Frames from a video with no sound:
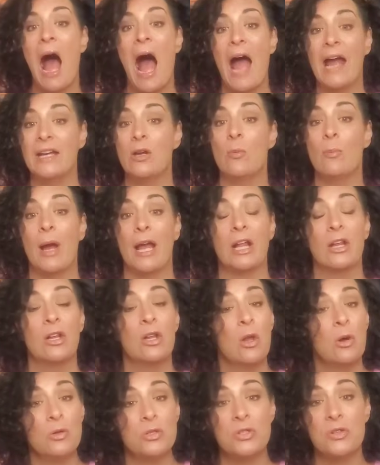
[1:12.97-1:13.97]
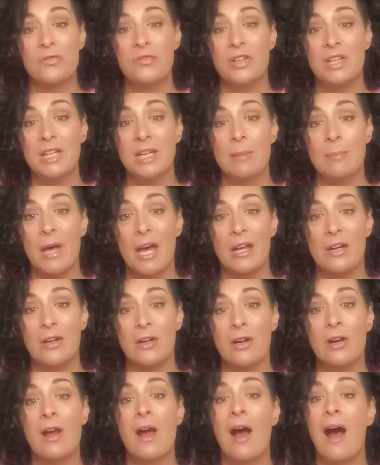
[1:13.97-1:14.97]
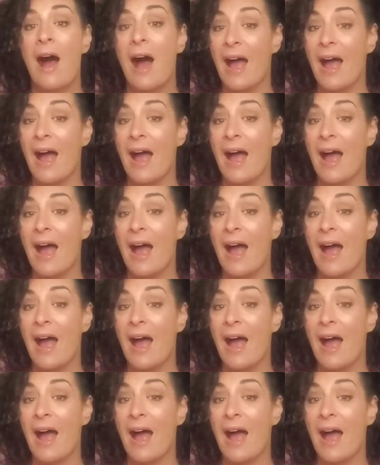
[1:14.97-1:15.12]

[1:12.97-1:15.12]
I know my clothes are fitting better.